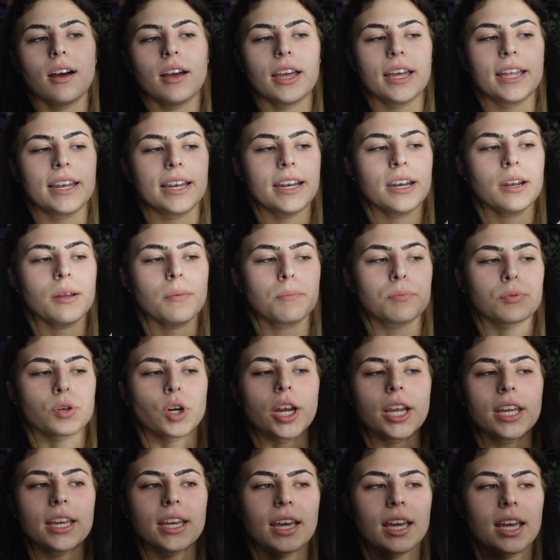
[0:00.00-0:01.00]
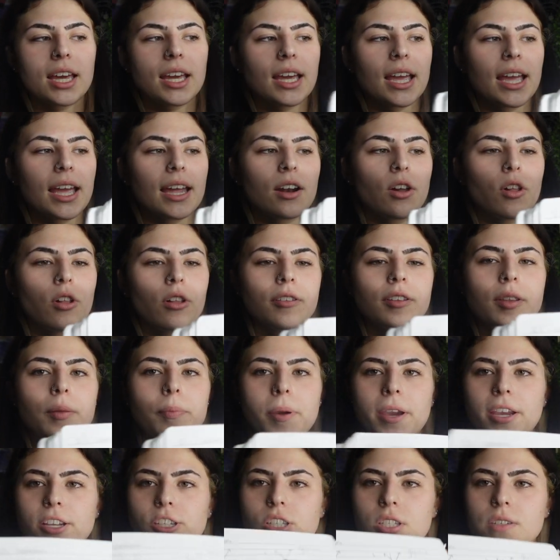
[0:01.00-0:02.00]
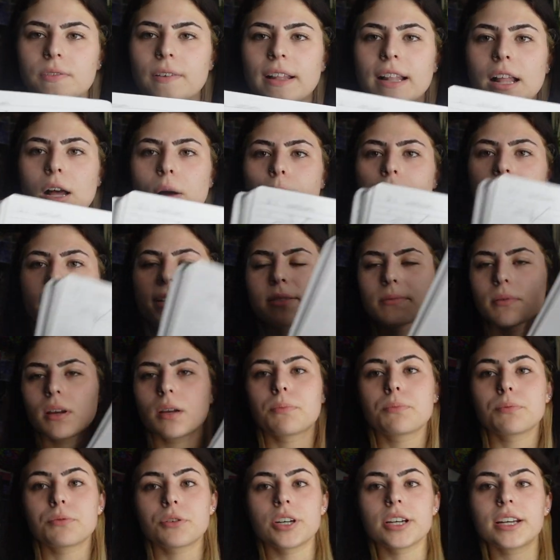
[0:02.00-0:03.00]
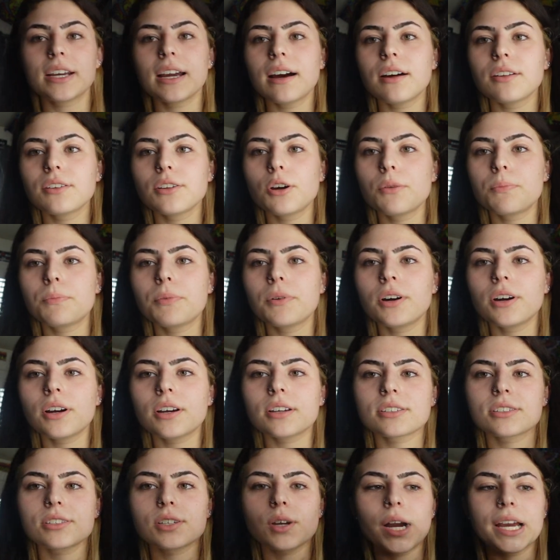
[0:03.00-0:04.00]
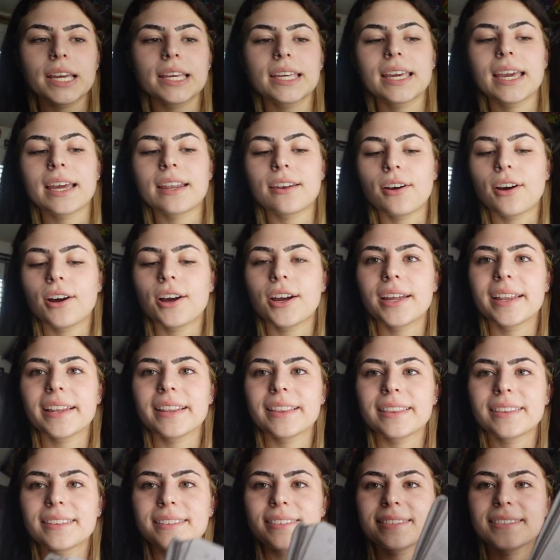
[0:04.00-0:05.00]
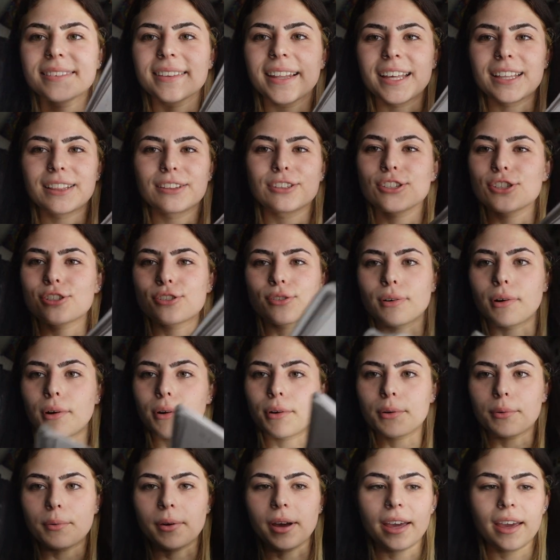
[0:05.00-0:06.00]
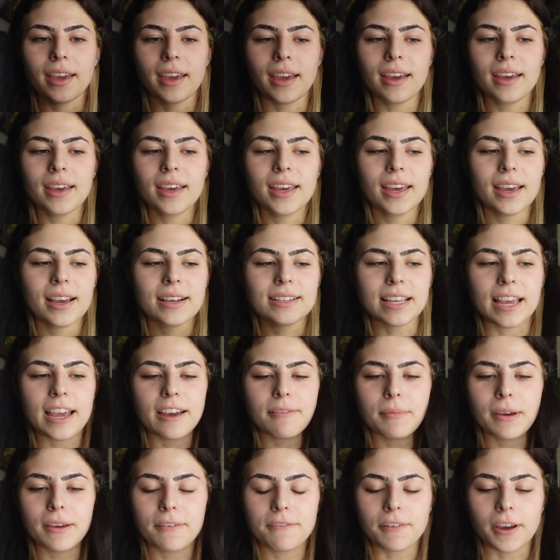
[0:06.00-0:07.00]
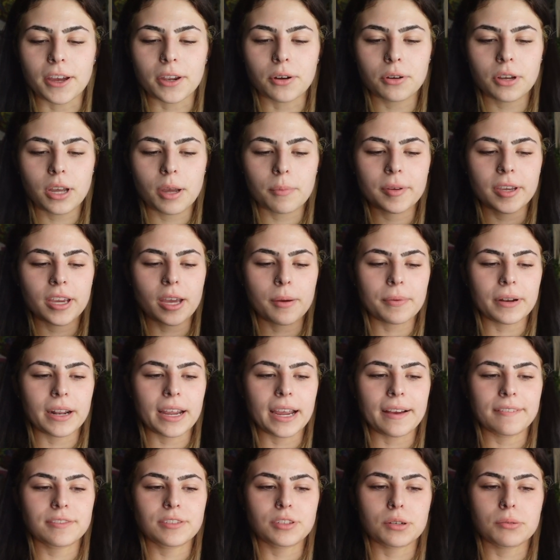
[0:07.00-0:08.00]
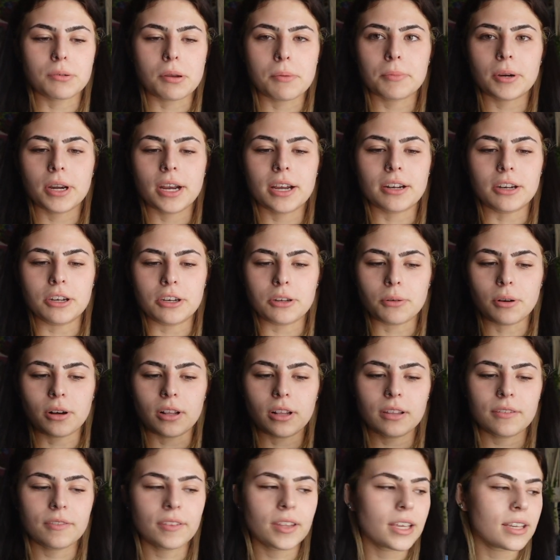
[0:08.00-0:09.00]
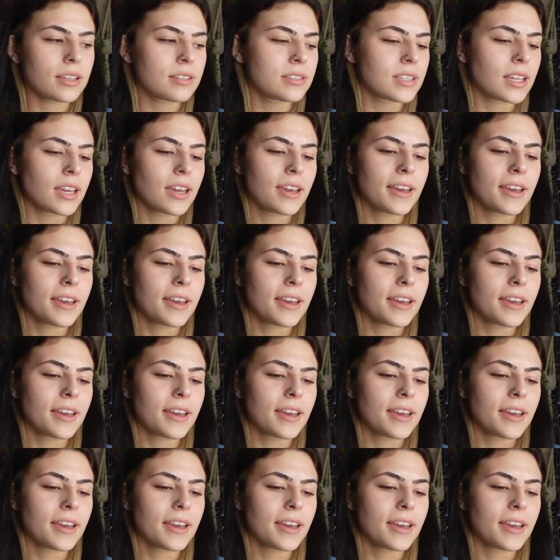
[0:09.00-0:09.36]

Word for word: It ended up breaking and all of the pages fell out, but it's my pre-cal notebook, so I cannot like just throw it away because I have my final coming up and I have to remember how to do all of this.